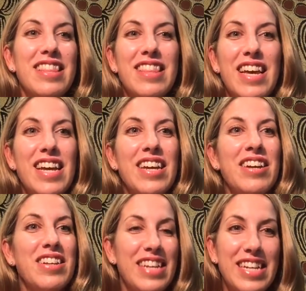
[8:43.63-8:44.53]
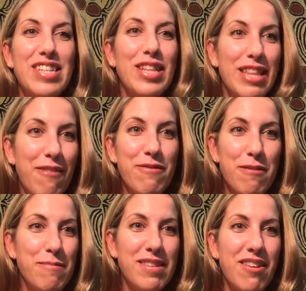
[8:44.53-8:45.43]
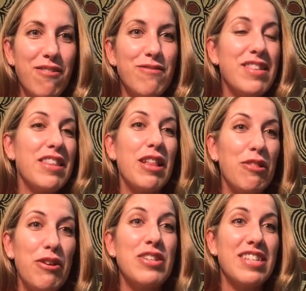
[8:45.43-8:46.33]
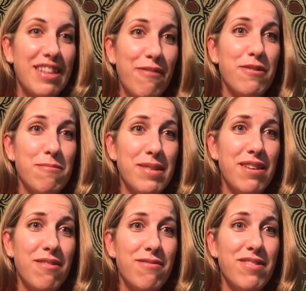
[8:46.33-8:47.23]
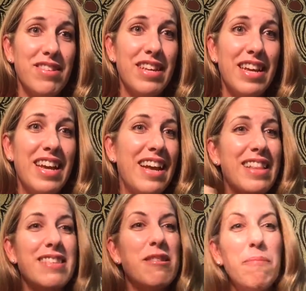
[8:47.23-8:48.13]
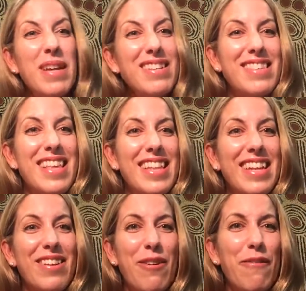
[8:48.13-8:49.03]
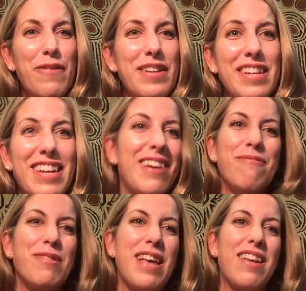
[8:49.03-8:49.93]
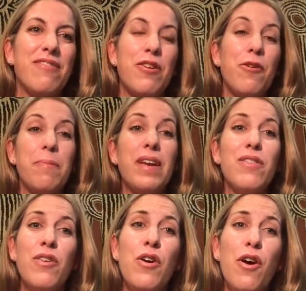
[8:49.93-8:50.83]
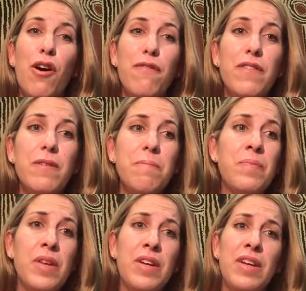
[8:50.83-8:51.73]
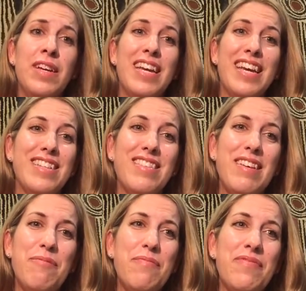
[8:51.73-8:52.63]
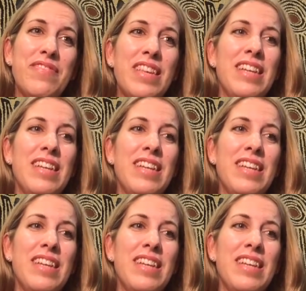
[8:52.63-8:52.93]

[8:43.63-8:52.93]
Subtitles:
they need to love themselves, and they learn to love themselves. And that's the biggest thing that often comes out of therapy. And often it's some